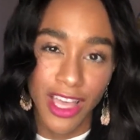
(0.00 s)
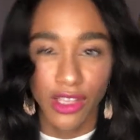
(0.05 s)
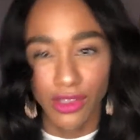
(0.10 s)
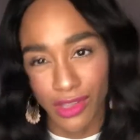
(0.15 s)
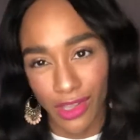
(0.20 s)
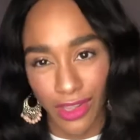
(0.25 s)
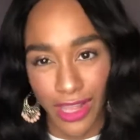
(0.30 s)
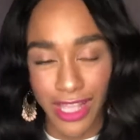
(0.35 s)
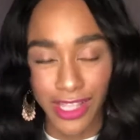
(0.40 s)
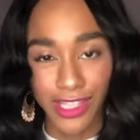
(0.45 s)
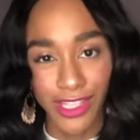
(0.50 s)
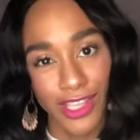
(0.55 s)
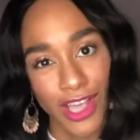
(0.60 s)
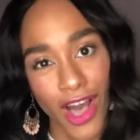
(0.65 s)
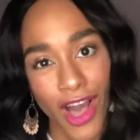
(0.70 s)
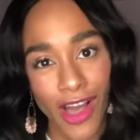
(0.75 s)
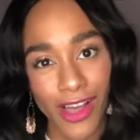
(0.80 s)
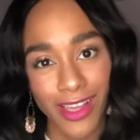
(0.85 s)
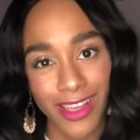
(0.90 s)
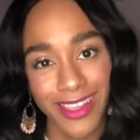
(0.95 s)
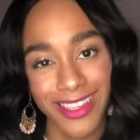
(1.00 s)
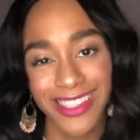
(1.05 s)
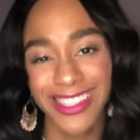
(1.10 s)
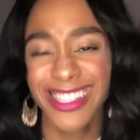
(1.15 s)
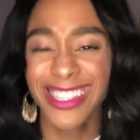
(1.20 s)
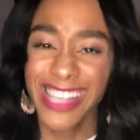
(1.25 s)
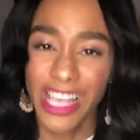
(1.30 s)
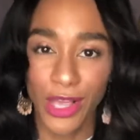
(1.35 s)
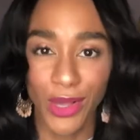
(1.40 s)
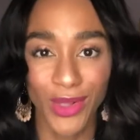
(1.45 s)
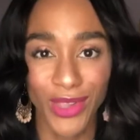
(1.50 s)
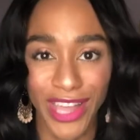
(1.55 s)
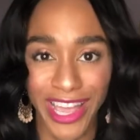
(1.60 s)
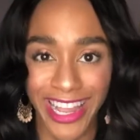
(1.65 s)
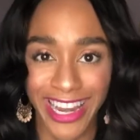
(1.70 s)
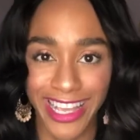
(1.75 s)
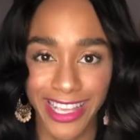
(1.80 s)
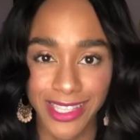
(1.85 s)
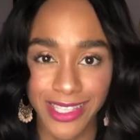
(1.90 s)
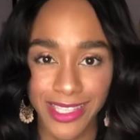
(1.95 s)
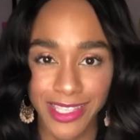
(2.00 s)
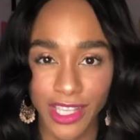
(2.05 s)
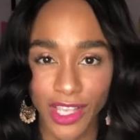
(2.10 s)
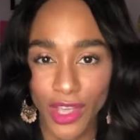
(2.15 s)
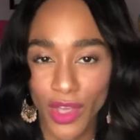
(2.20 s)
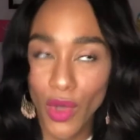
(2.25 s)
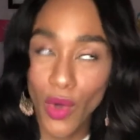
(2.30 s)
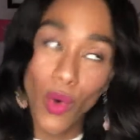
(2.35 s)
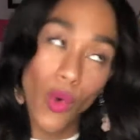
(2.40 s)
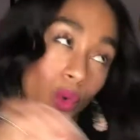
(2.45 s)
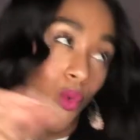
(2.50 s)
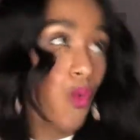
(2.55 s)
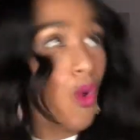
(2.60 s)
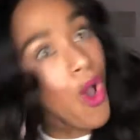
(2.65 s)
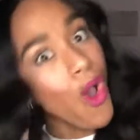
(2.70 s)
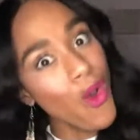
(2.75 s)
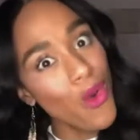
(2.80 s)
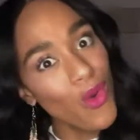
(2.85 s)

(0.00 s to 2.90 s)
So let's talk single ladies. Woo!